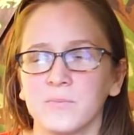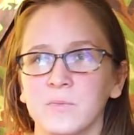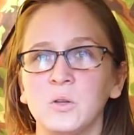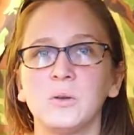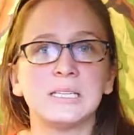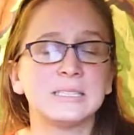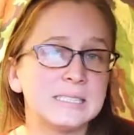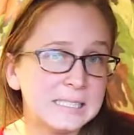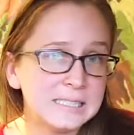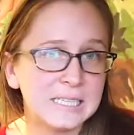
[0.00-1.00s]
You need
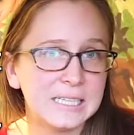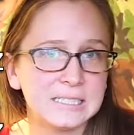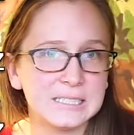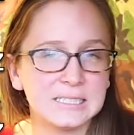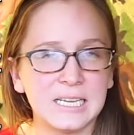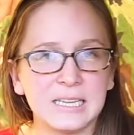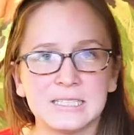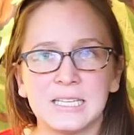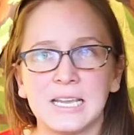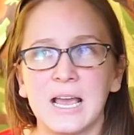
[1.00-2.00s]
6 stakes to stake
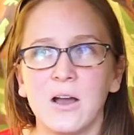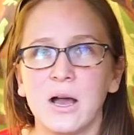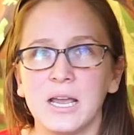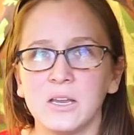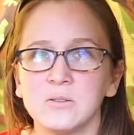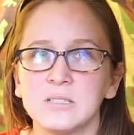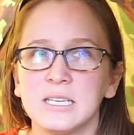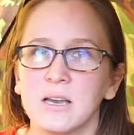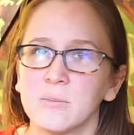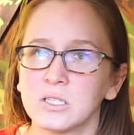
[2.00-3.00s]
this thing out. I use
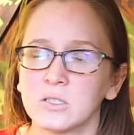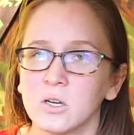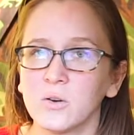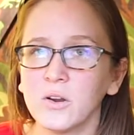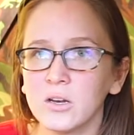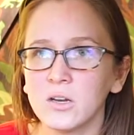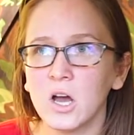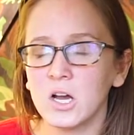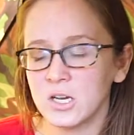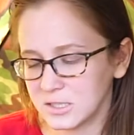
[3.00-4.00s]
the MSR
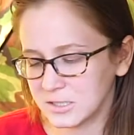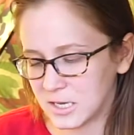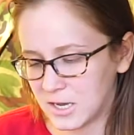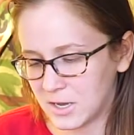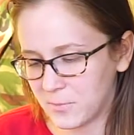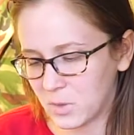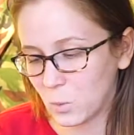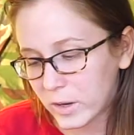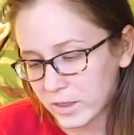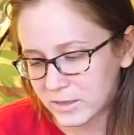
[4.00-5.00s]
Groundhogs.
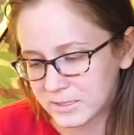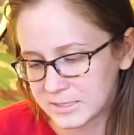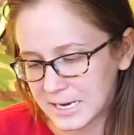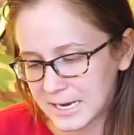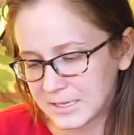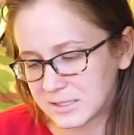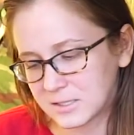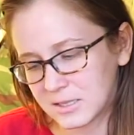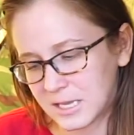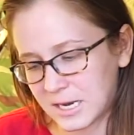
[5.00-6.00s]
With the stakes,
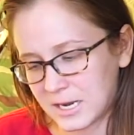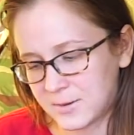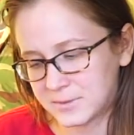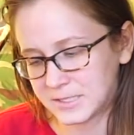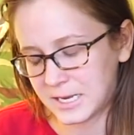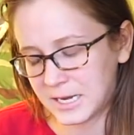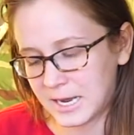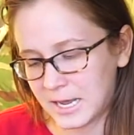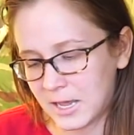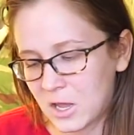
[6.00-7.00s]
it comes in
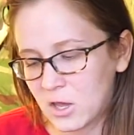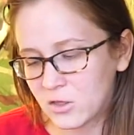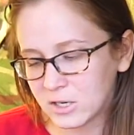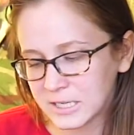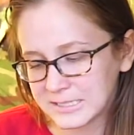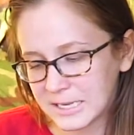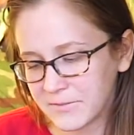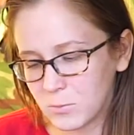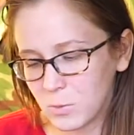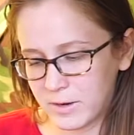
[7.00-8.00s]
at
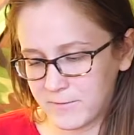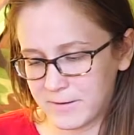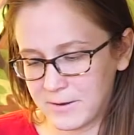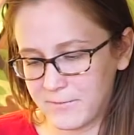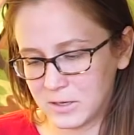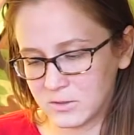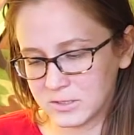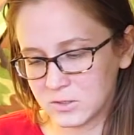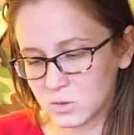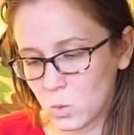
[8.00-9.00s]
37.5
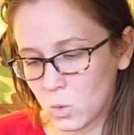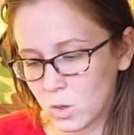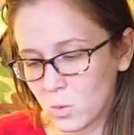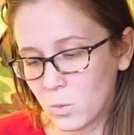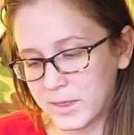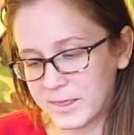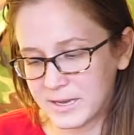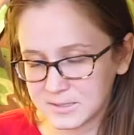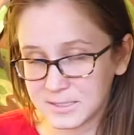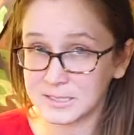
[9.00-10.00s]
ounces or
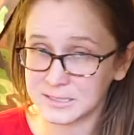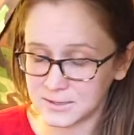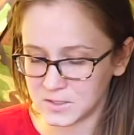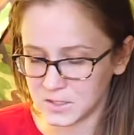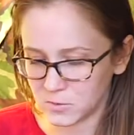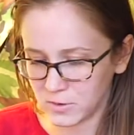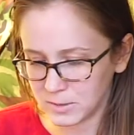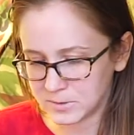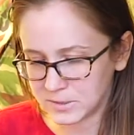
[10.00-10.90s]
1,070 grams.